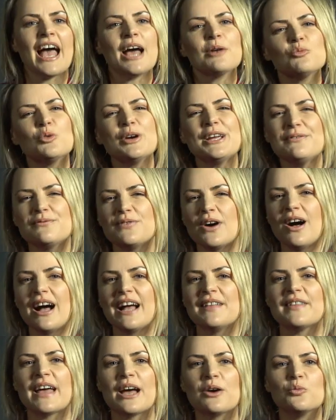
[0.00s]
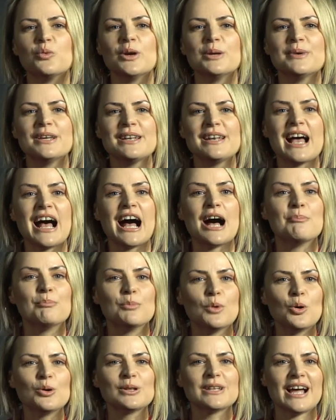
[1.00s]
And we find that women are
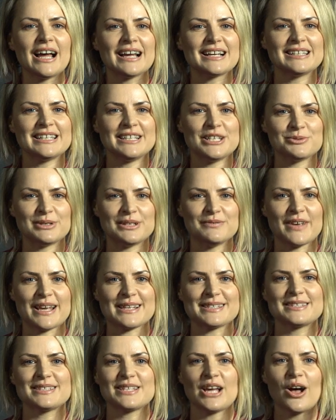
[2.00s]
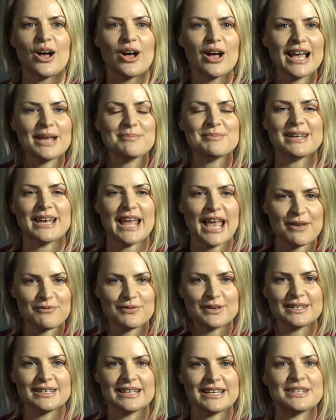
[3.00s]
more likely to invest time and
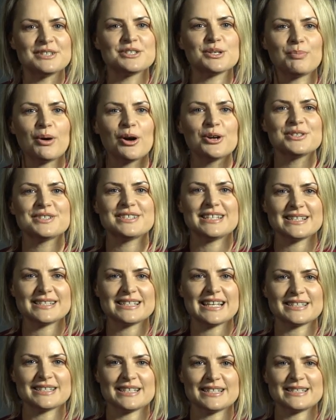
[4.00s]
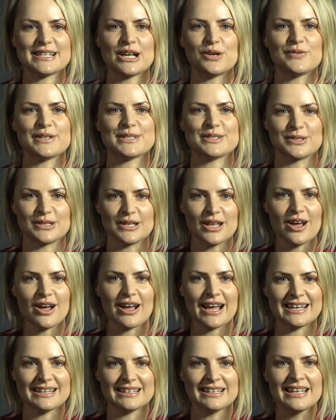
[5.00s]
effort into posting sexy selfies
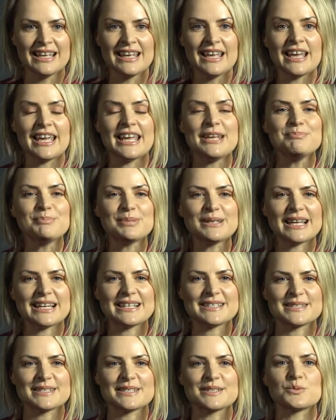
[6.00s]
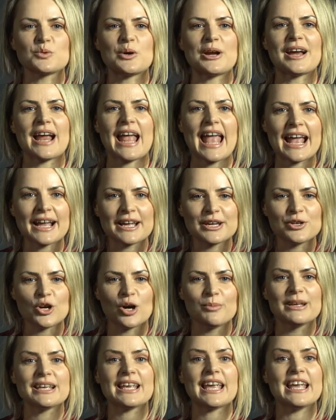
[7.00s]
online in places where
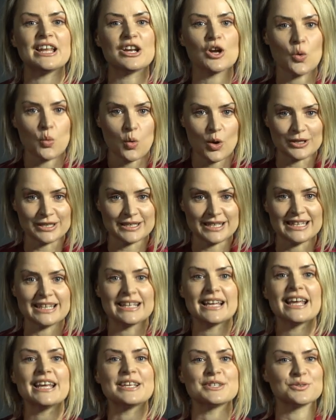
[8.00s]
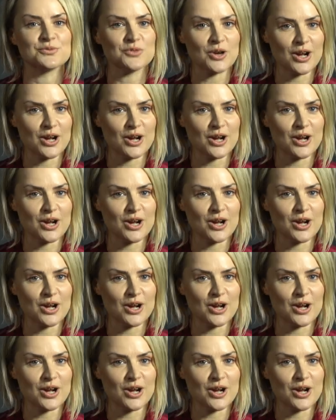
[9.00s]
economic inequality is